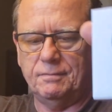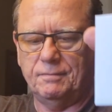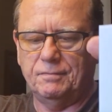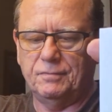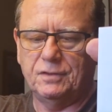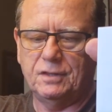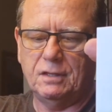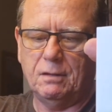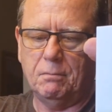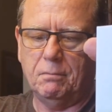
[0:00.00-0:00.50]

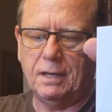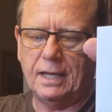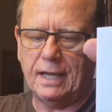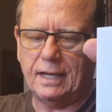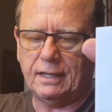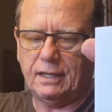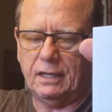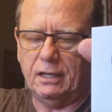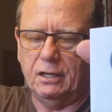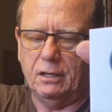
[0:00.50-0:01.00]
the black
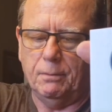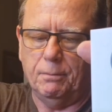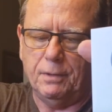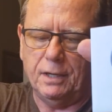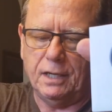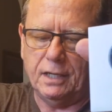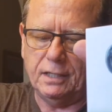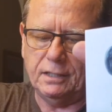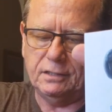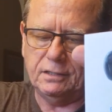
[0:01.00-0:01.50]

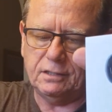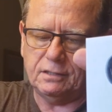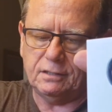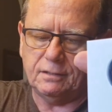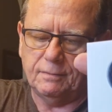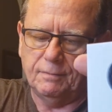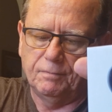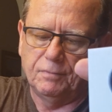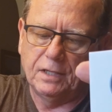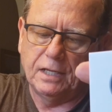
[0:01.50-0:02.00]

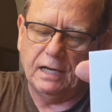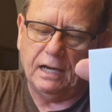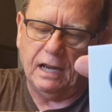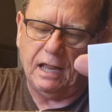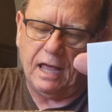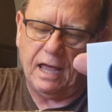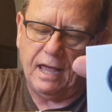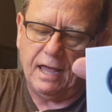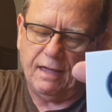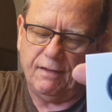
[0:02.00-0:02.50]
earbuds
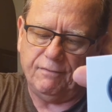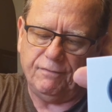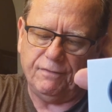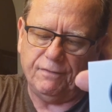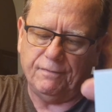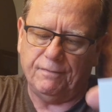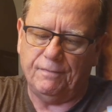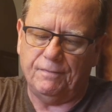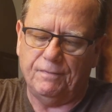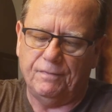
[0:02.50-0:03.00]
live,
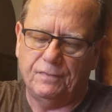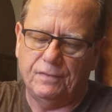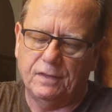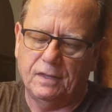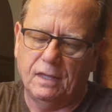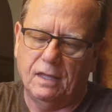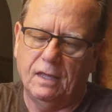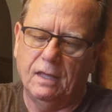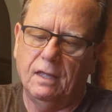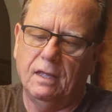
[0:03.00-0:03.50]

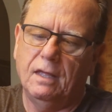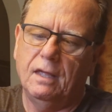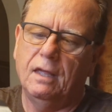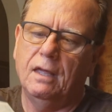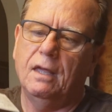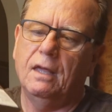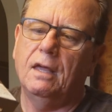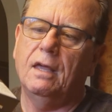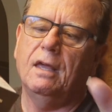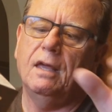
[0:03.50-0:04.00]

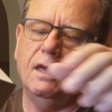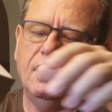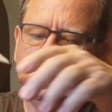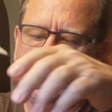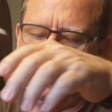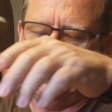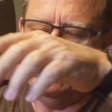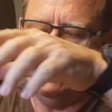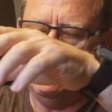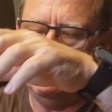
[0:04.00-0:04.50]

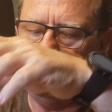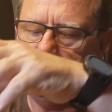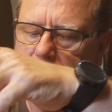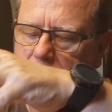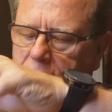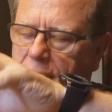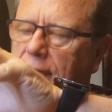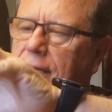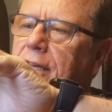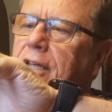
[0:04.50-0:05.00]
and
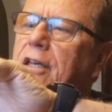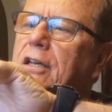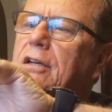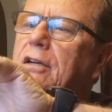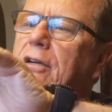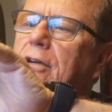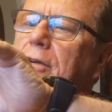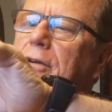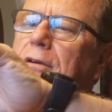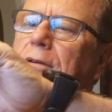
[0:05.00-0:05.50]
right
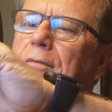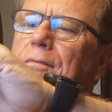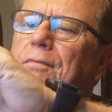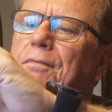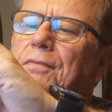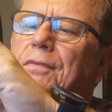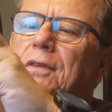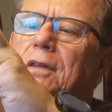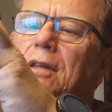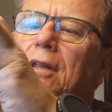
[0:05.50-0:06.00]
here
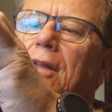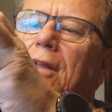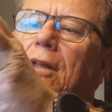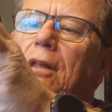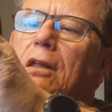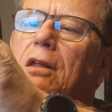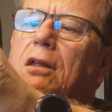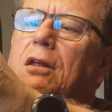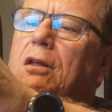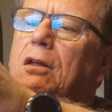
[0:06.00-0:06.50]

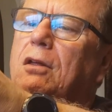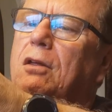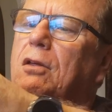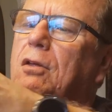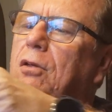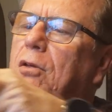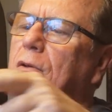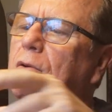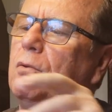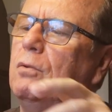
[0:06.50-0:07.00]

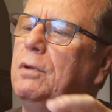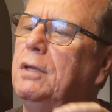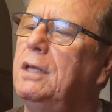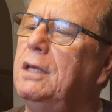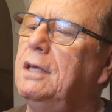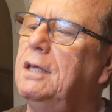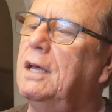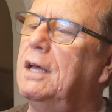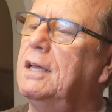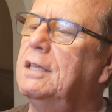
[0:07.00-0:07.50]
we
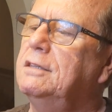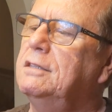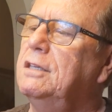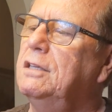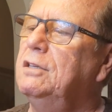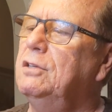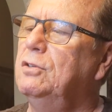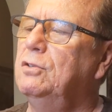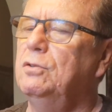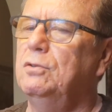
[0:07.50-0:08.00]
got the
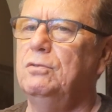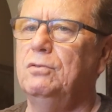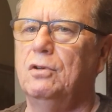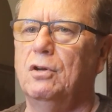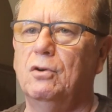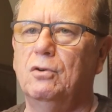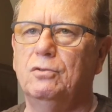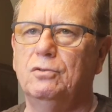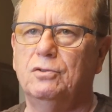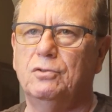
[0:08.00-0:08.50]
new
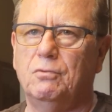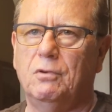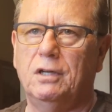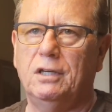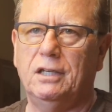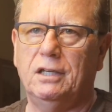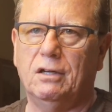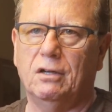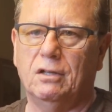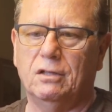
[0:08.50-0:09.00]
Note
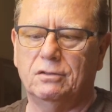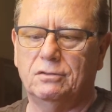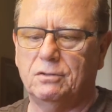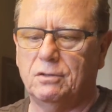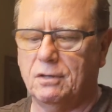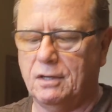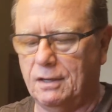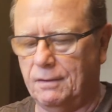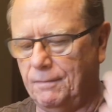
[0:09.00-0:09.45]
20 Ultra